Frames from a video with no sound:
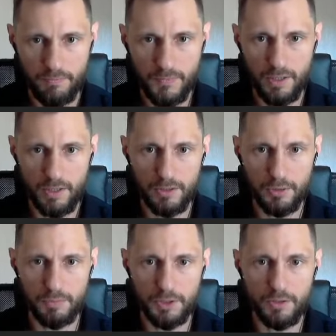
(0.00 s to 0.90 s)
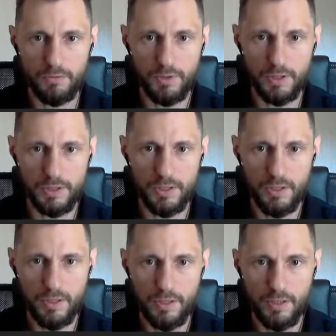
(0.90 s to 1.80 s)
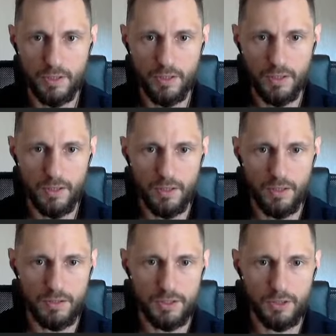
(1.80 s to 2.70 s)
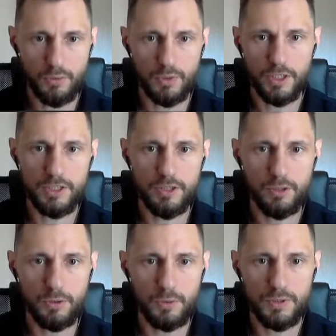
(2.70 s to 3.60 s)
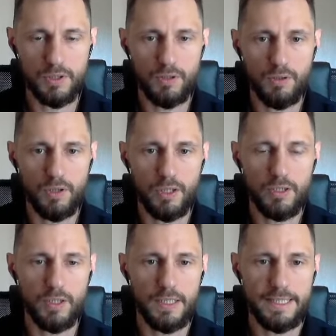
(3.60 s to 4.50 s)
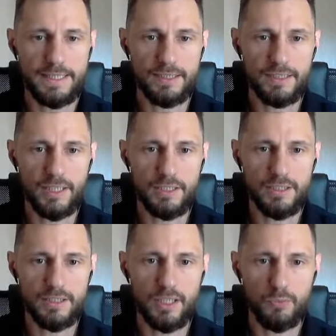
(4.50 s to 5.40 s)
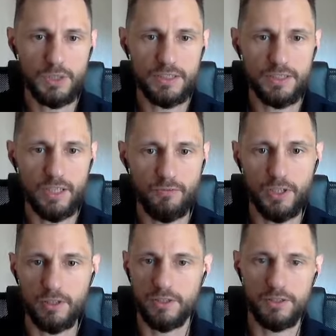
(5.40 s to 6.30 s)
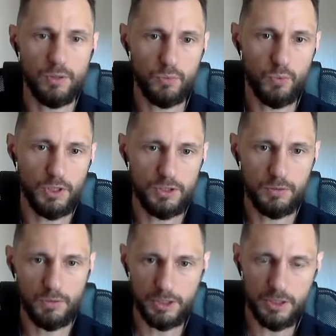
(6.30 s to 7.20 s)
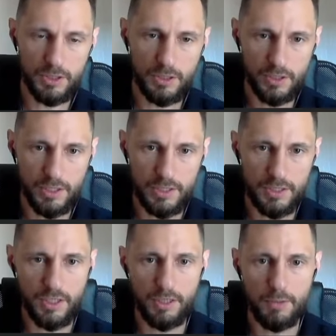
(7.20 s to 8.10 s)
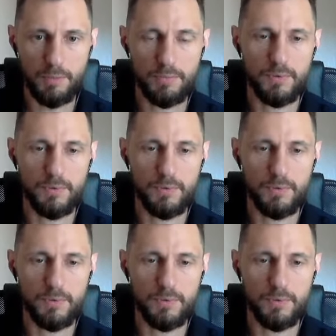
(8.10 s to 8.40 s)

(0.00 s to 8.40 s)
That should be good for us. So excludes are intents that we definitely don't want to register in case they come up.